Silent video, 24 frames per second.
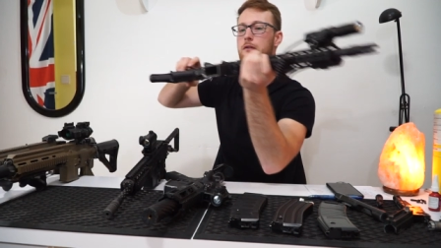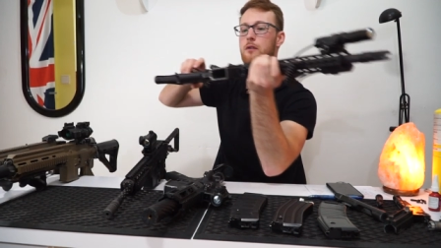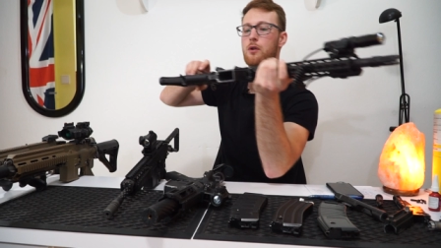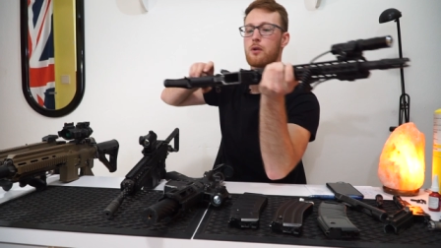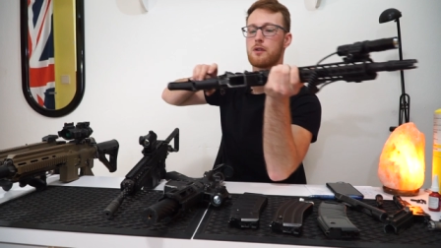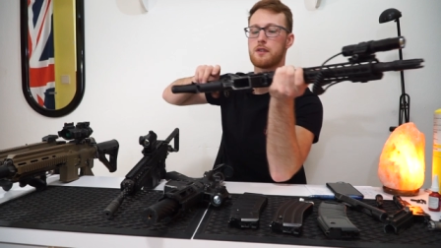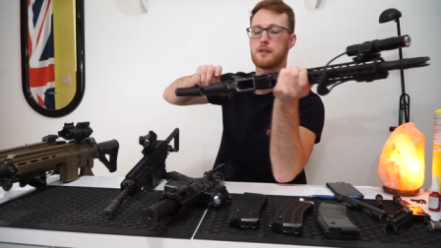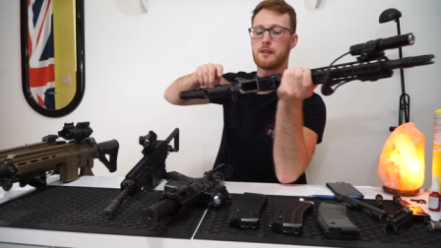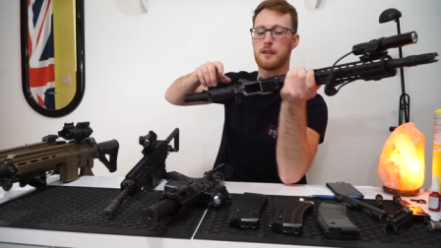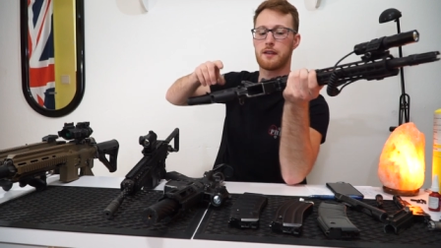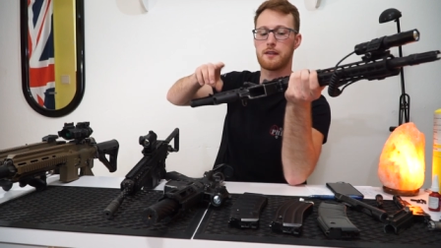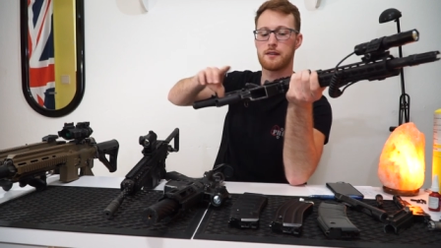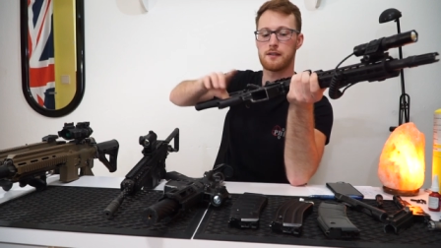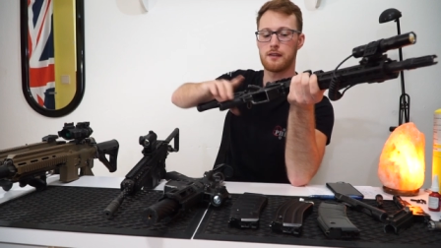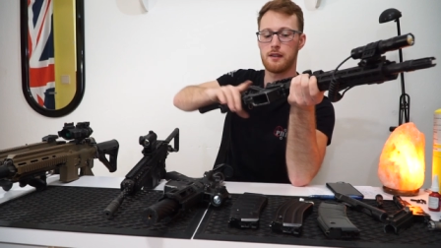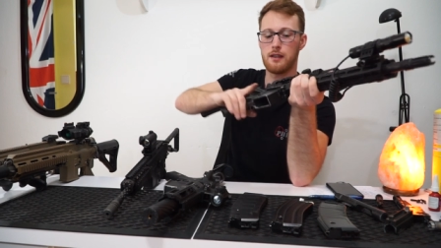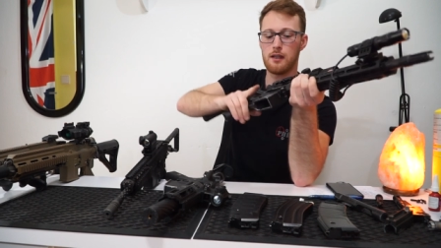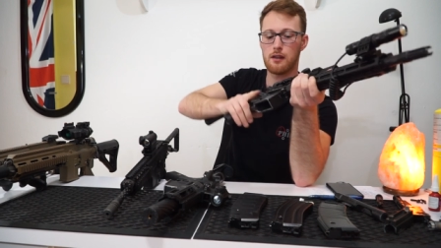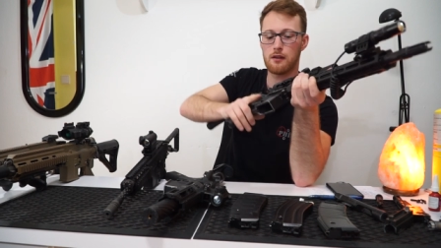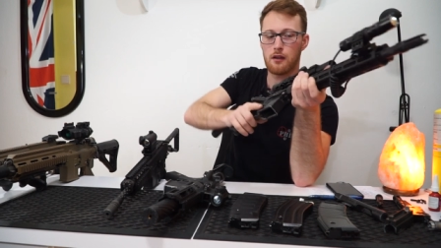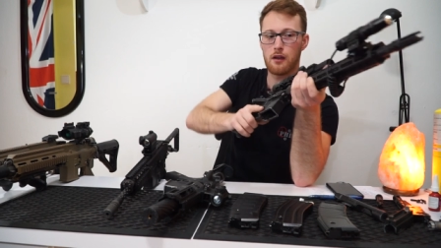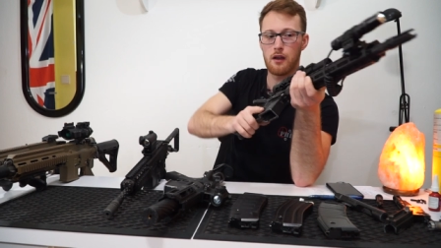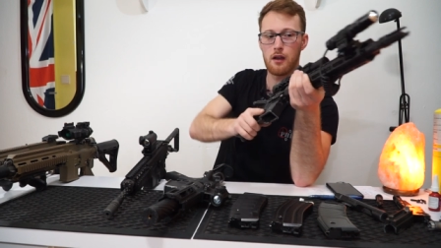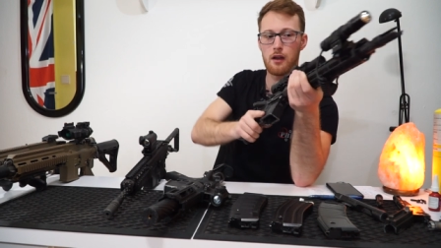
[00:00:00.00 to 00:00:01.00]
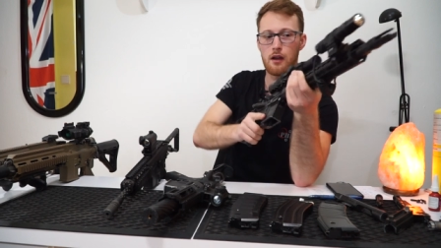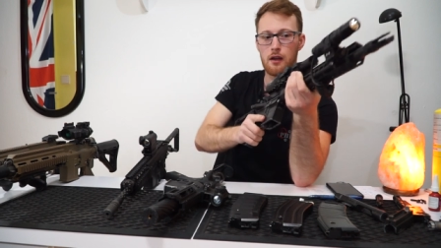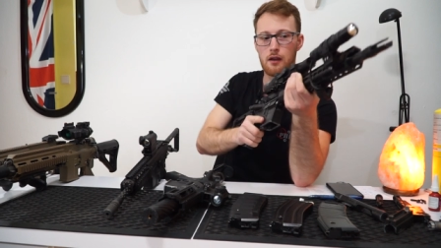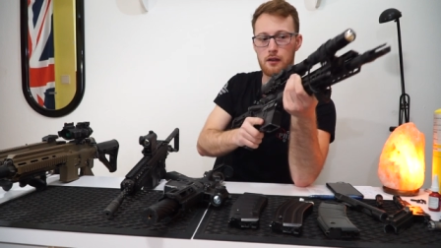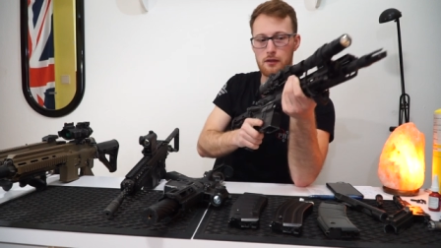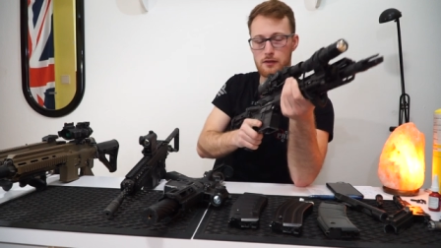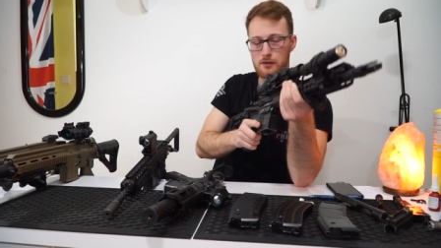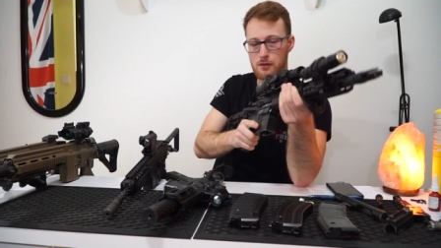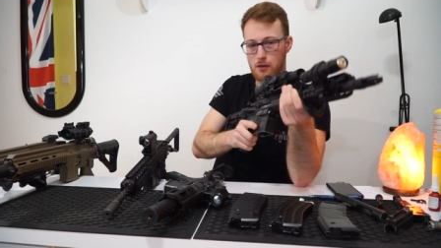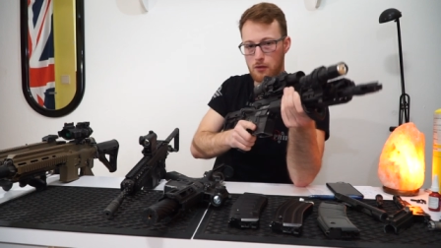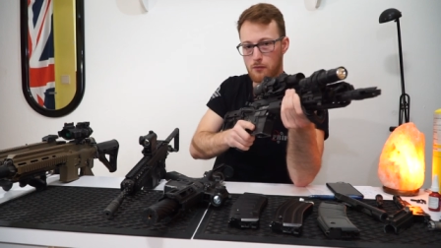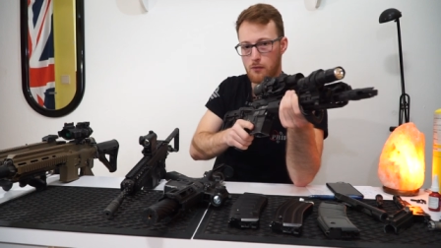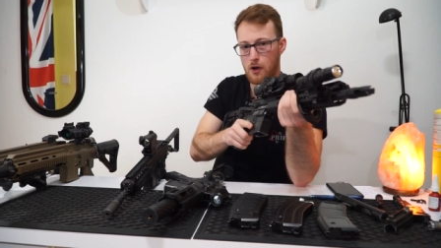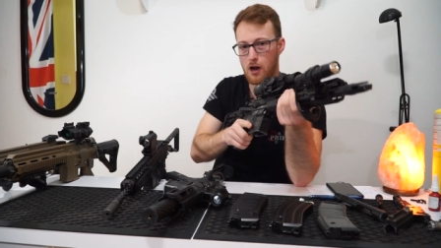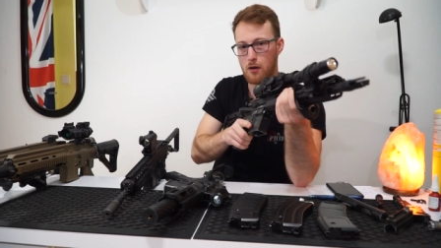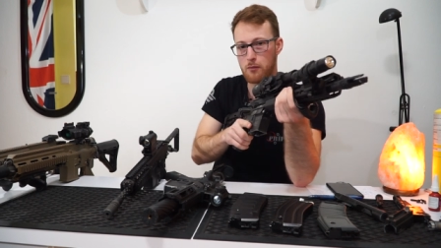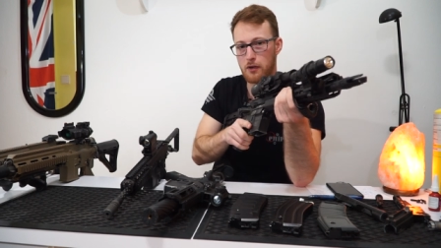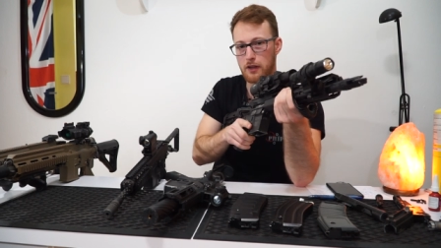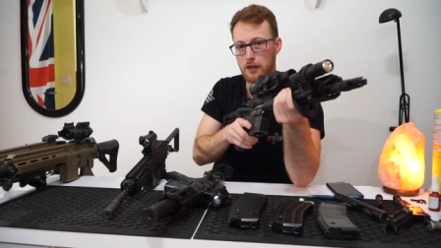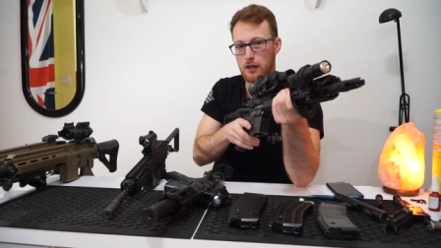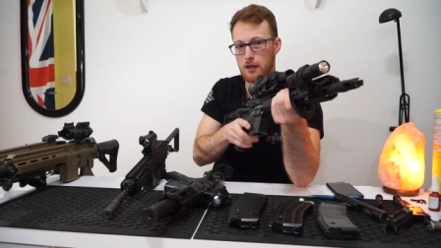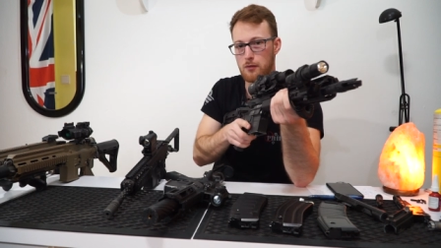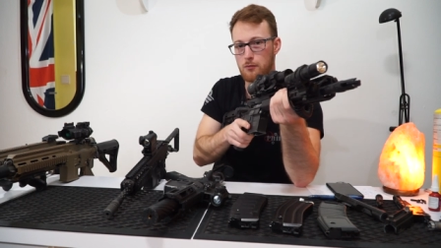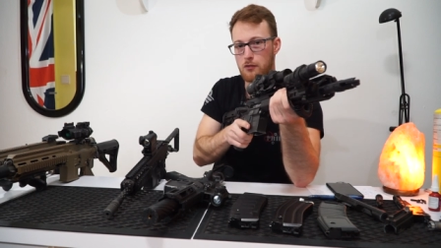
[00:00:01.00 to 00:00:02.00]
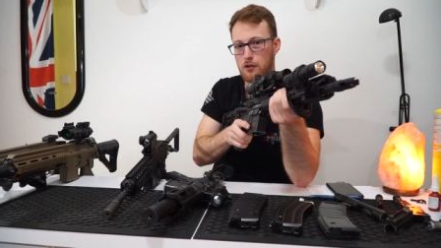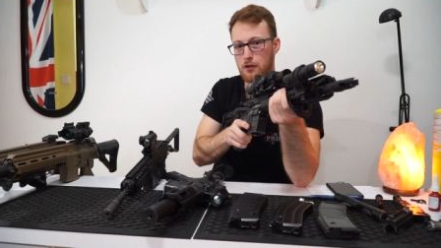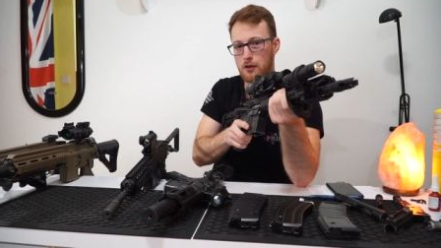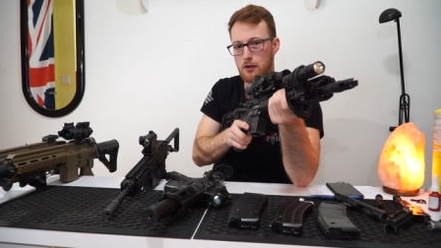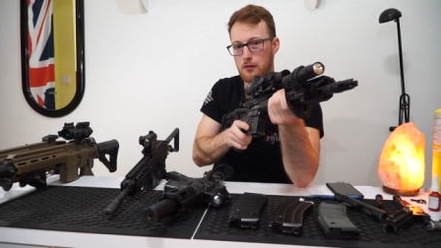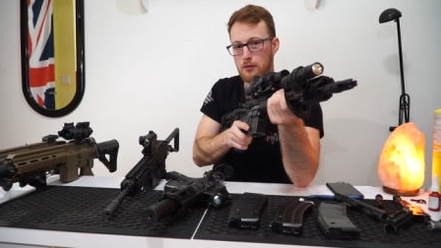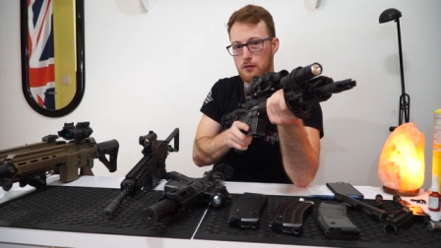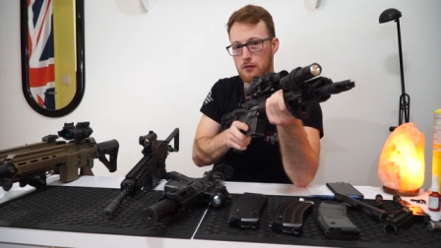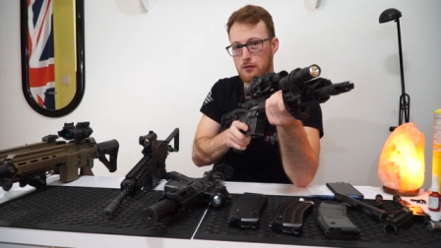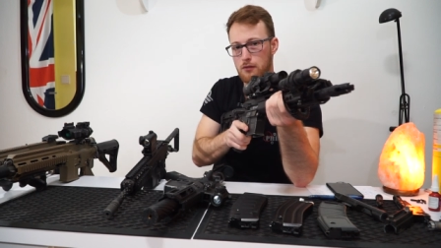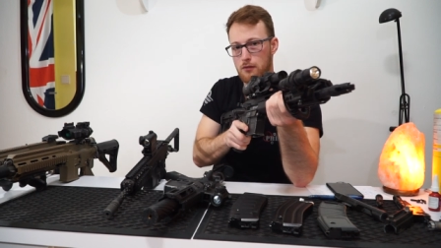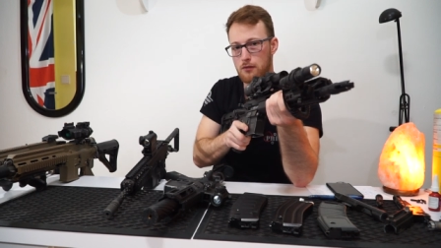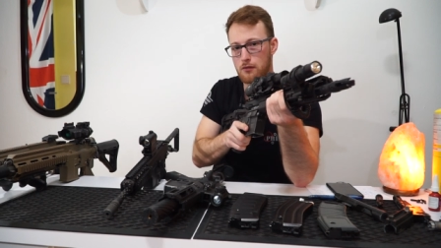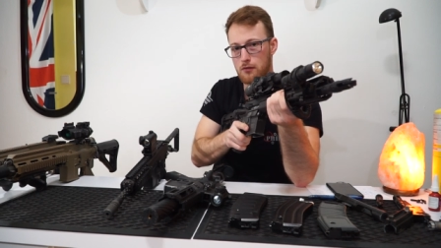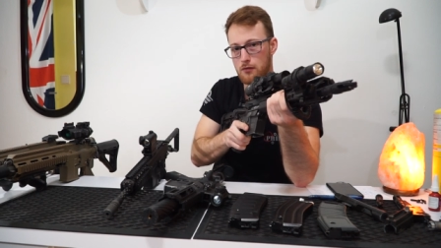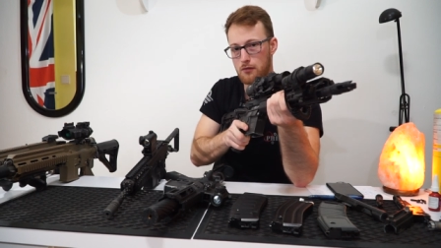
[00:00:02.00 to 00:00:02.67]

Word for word: 416. It's not wobbling anymore.